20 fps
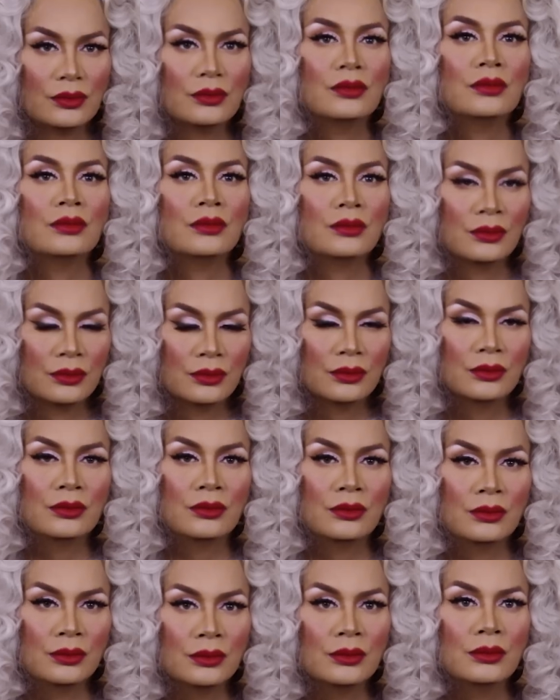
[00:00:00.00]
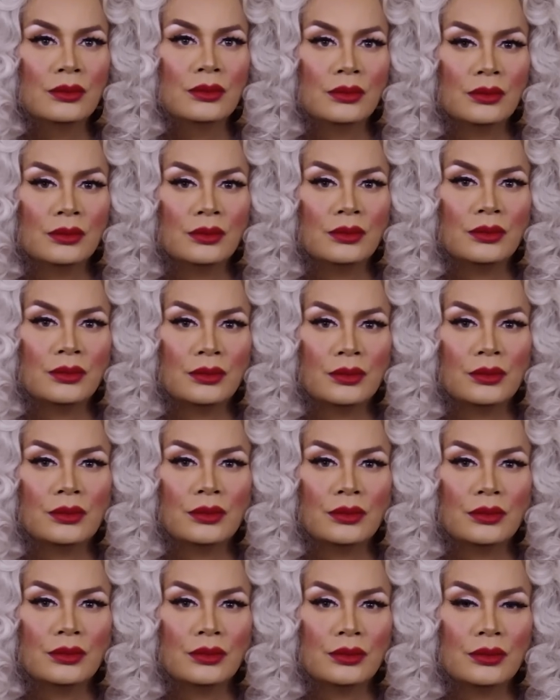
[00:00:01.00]

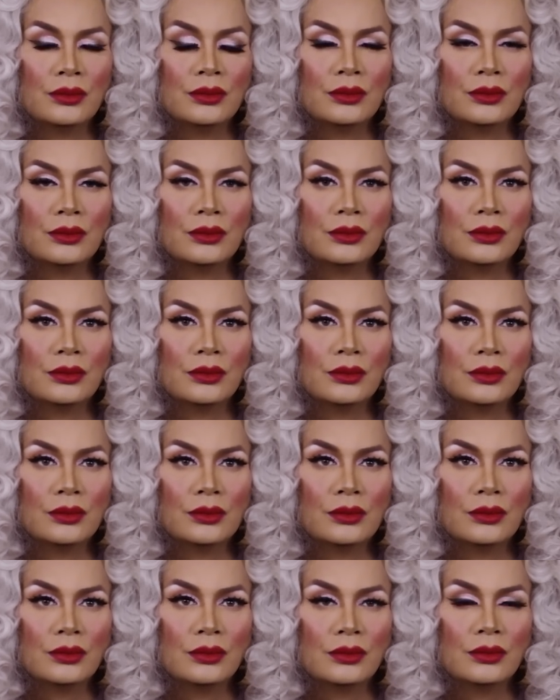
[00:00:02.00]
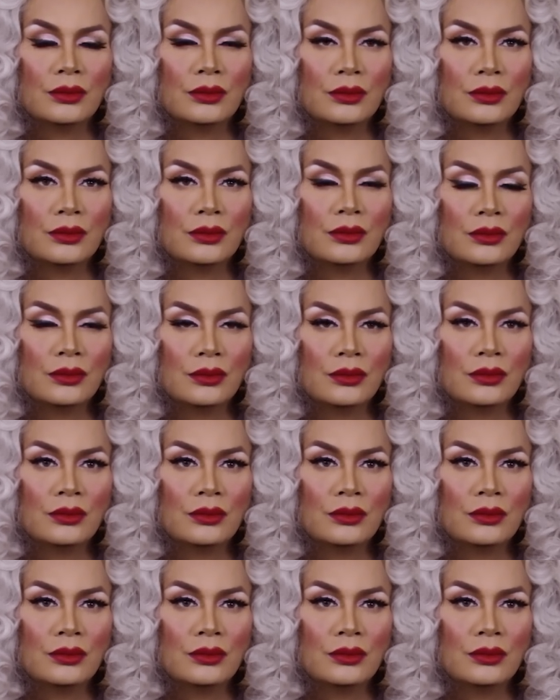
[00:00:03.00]
(not speaking)